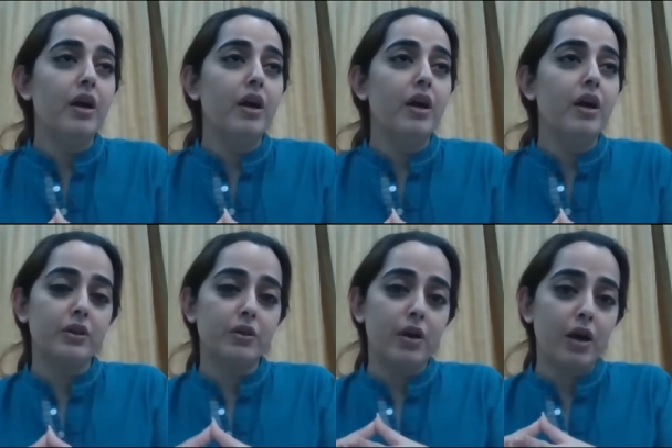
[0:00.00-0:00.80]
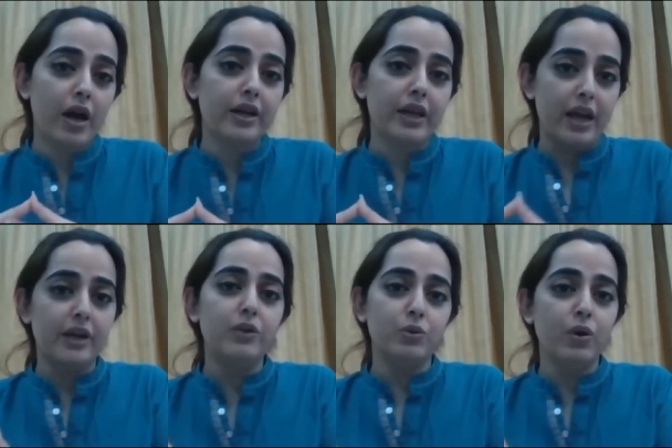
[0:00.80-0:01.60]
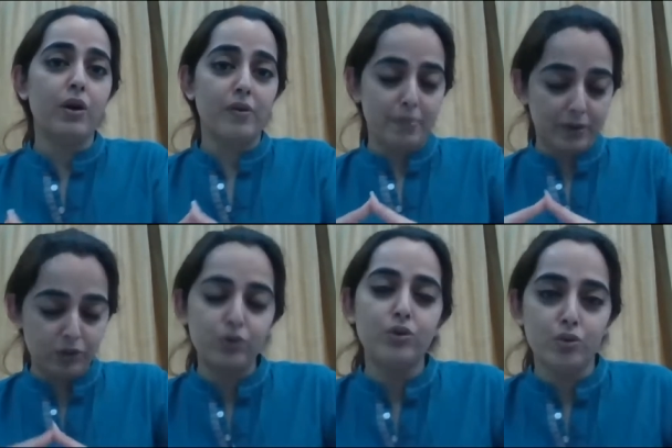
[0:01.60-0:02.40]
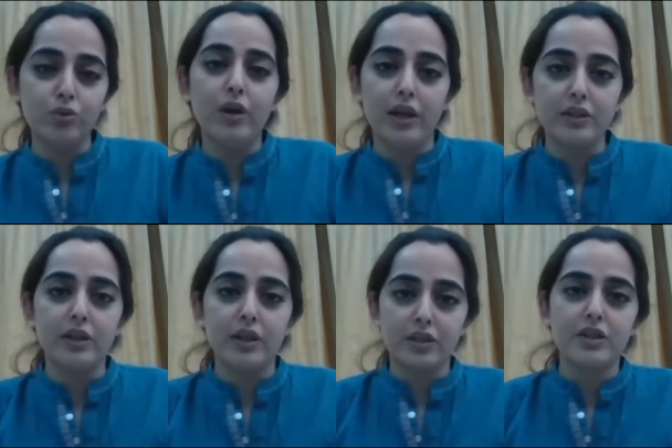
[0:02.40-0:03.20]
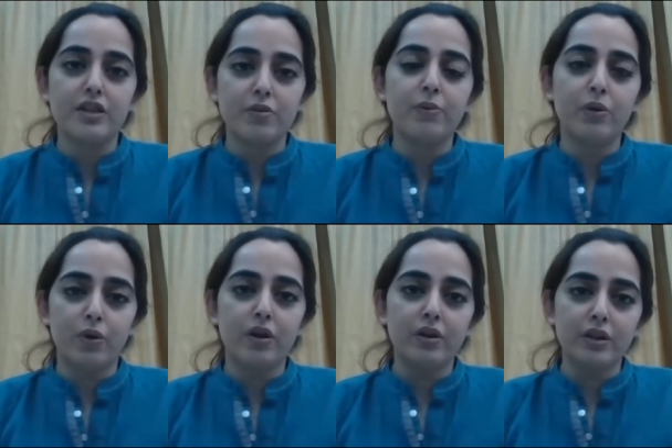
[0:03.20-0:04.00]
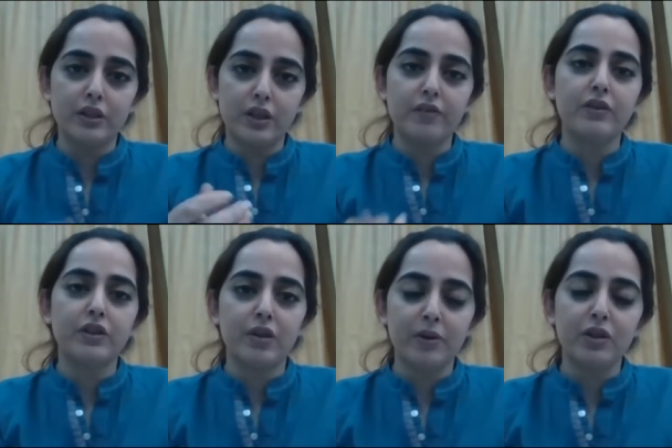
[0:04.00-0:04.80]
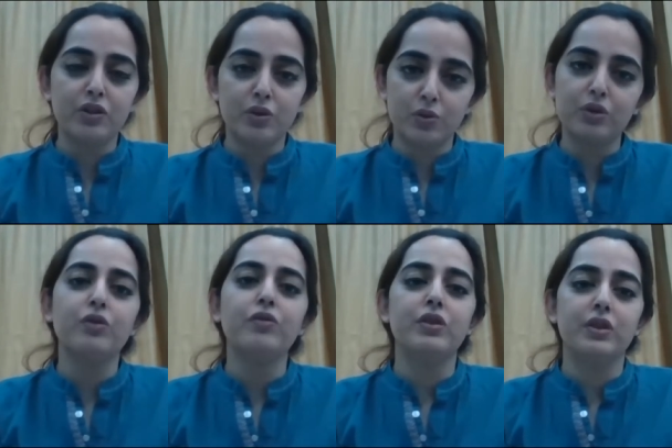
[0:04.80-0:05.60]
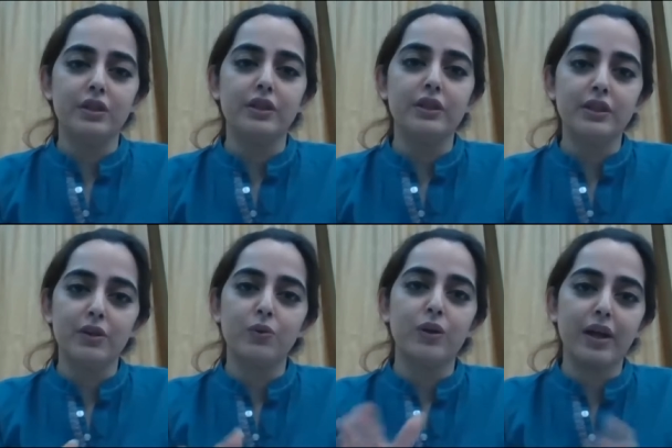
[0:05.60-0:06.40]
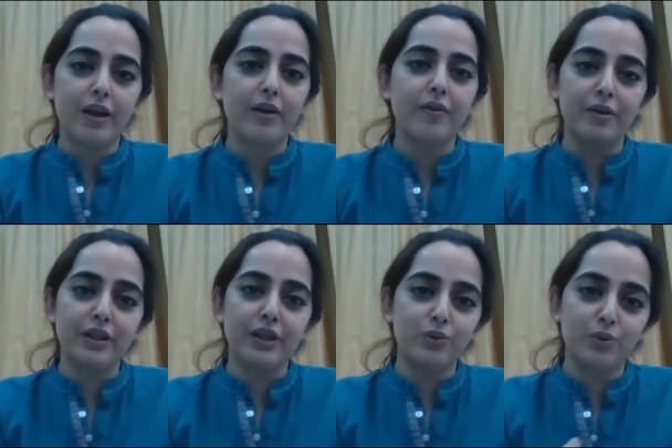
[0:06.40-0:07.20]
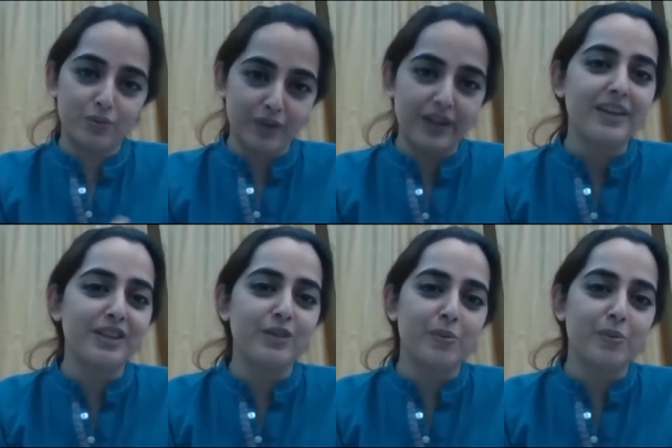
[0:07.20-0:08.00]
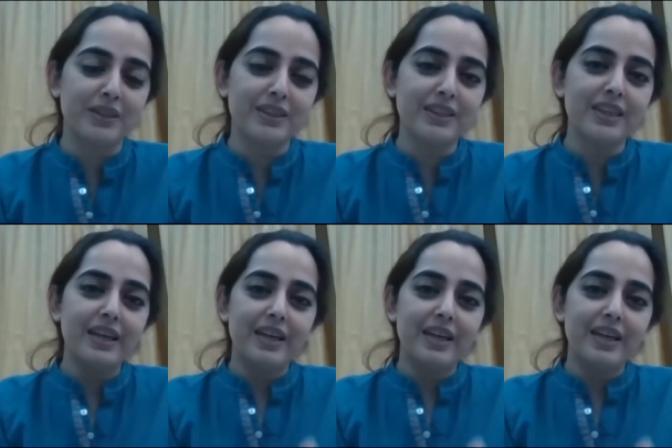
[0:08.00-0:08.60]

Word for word: What I can do or I should do as, as a sensible lawyer is give a termination notice of 30 days that, okay, I intend to vacate these premises